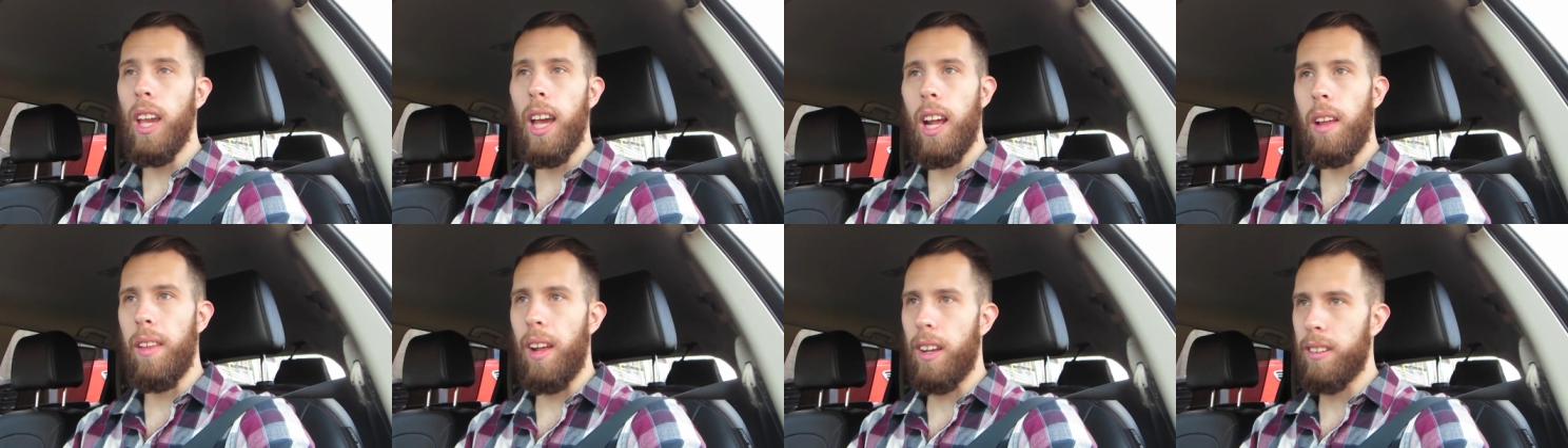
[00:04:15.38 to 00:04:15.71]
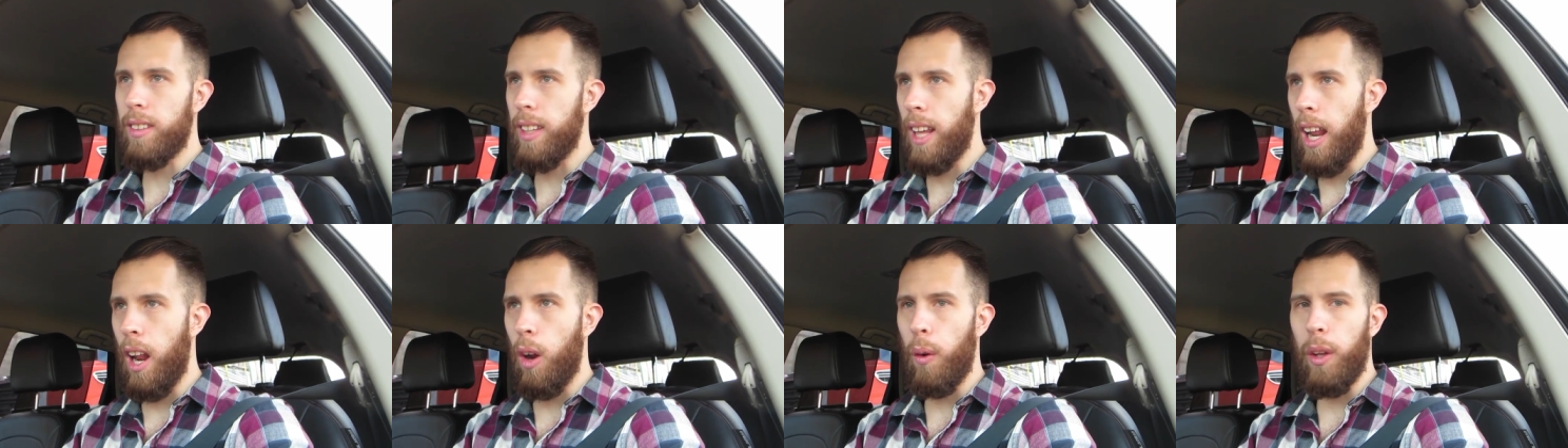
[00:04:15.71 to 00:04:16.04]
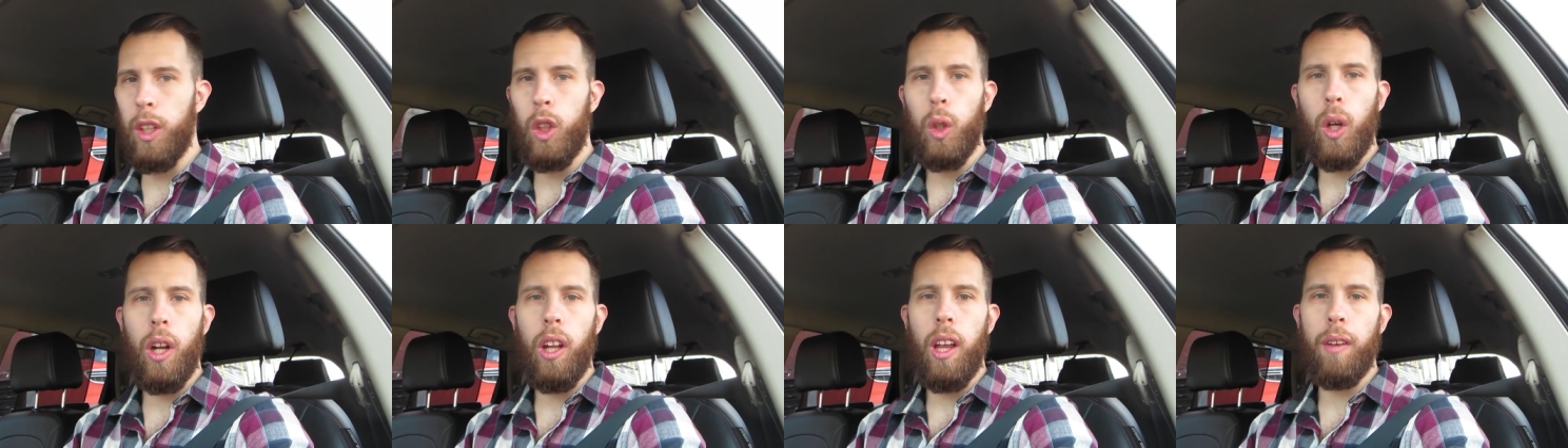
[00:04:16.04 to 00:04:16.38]
I'm not saying I don't
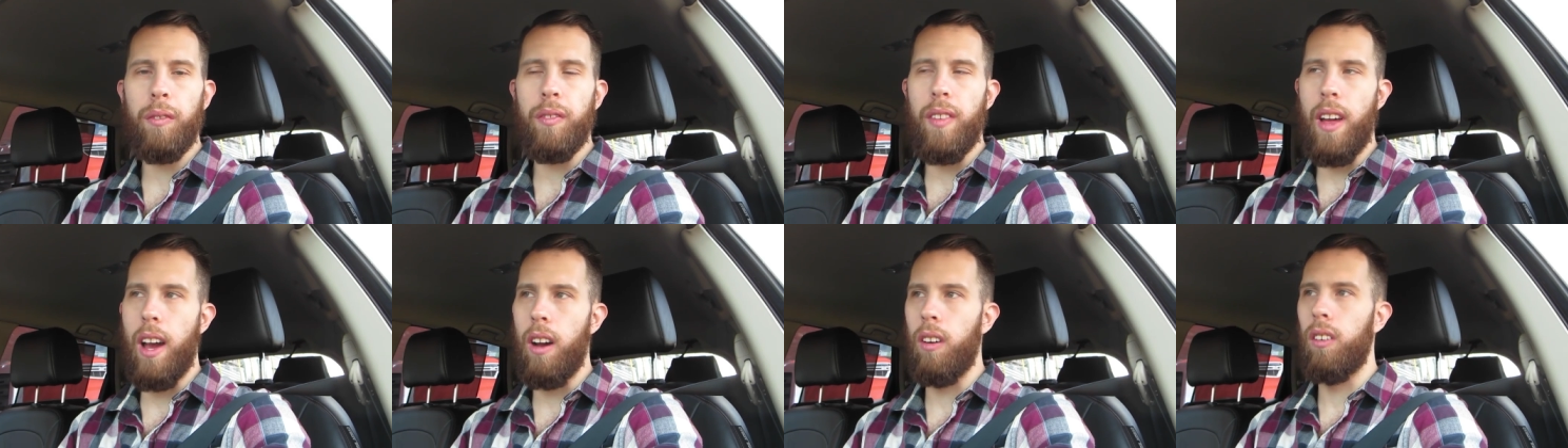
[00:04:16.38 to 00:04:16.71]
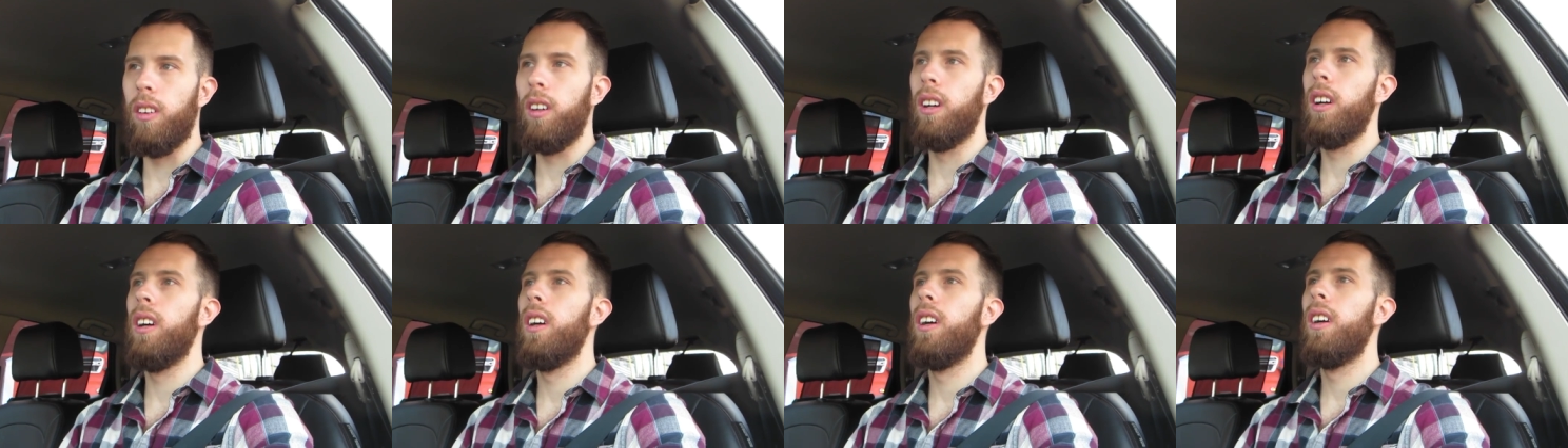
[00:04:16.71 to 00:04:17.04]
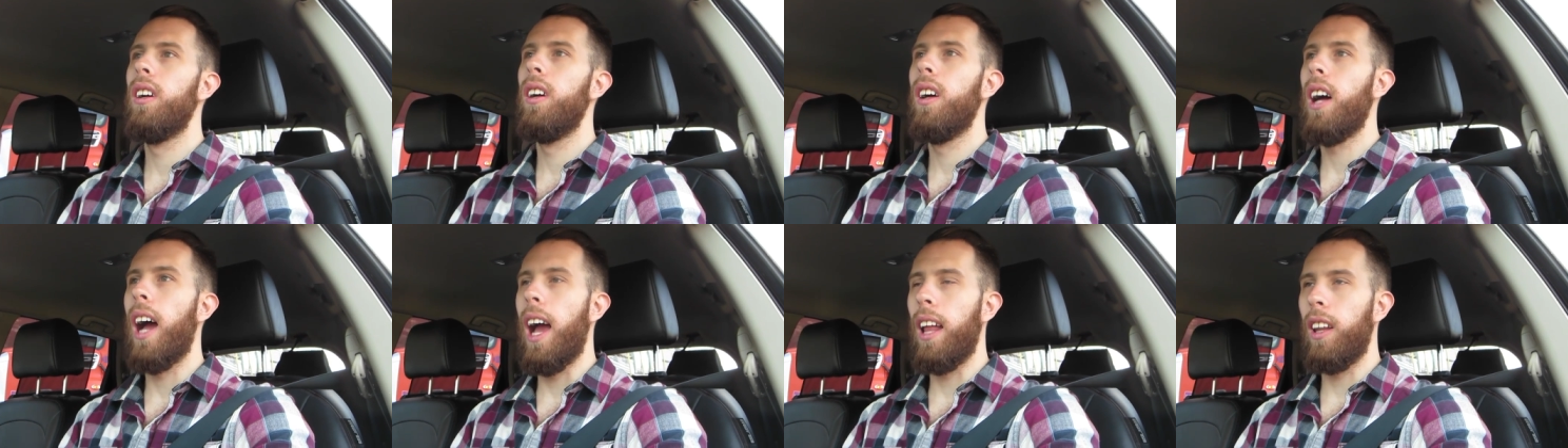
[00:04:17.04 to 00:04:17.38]
enjoy life now.
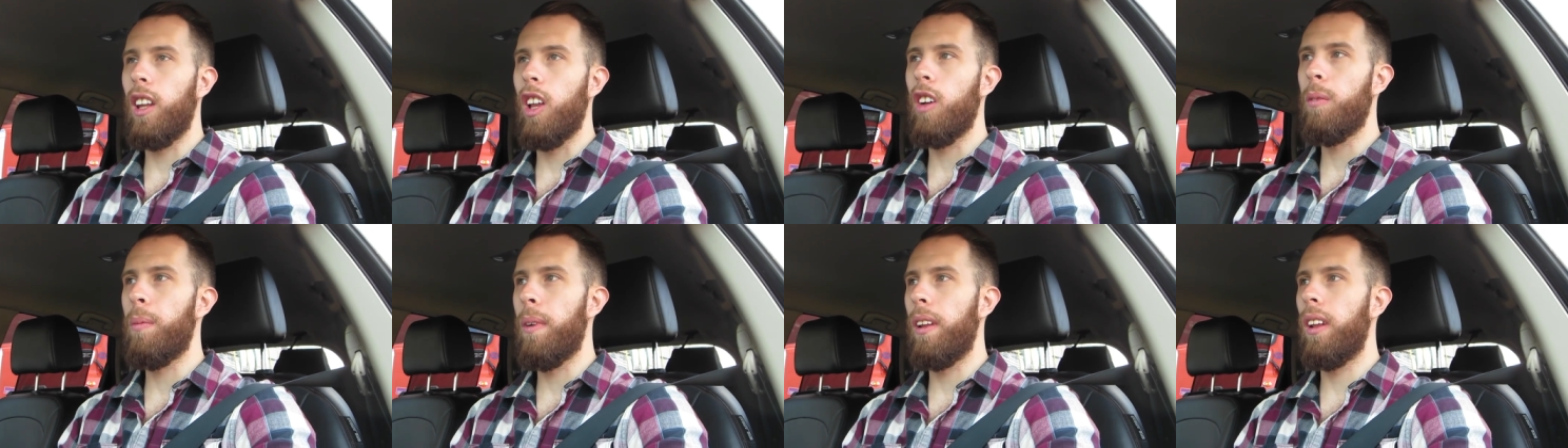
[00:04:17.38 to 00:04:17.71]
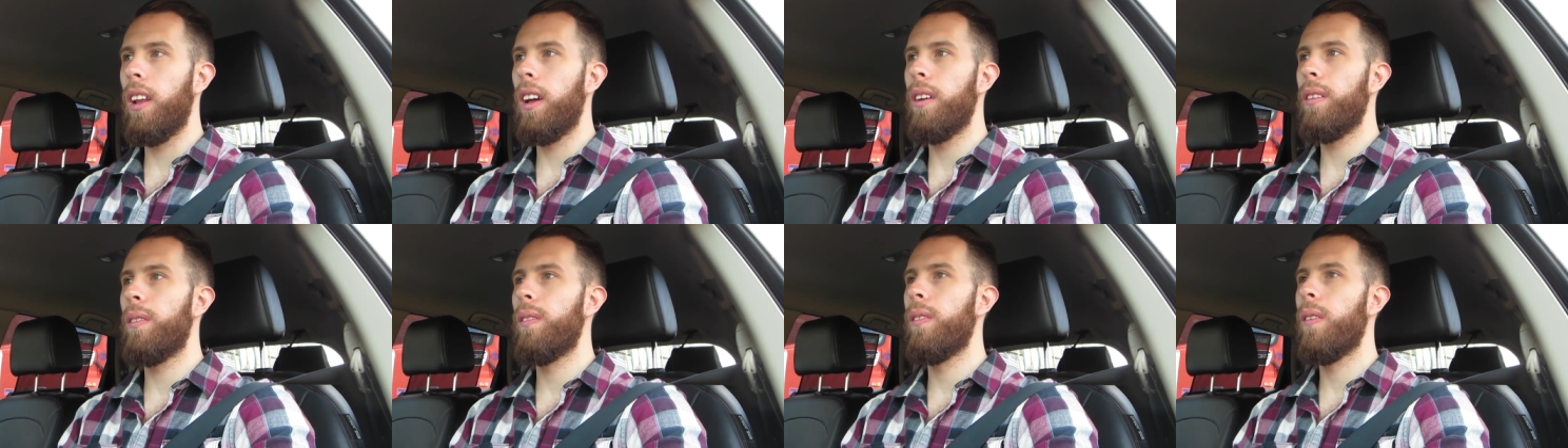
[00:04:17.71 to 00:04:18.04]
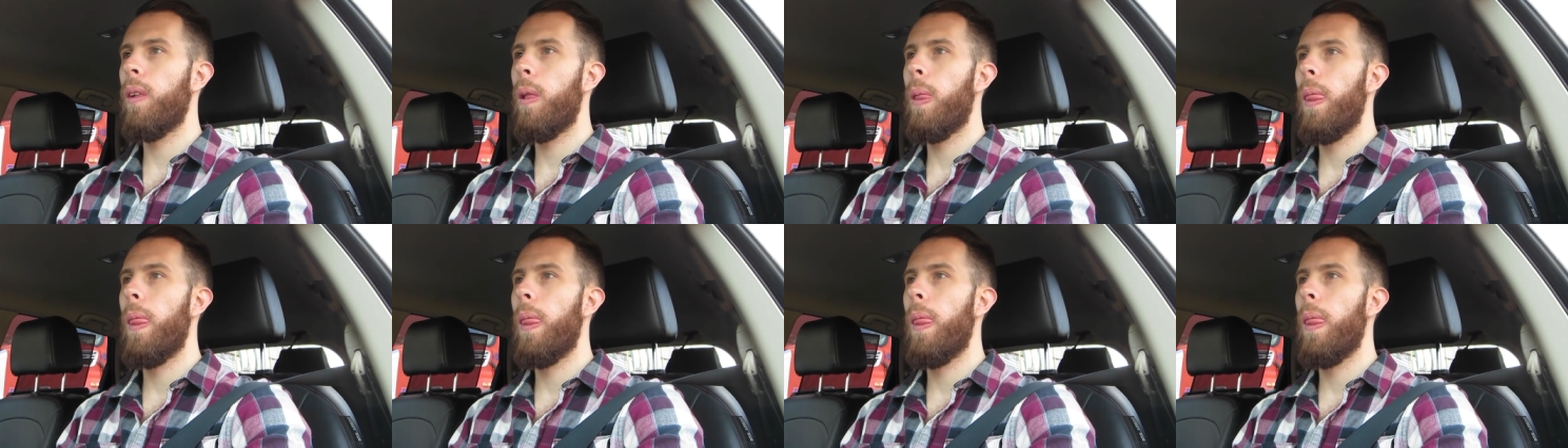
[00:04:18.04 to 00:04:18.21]
I love my life,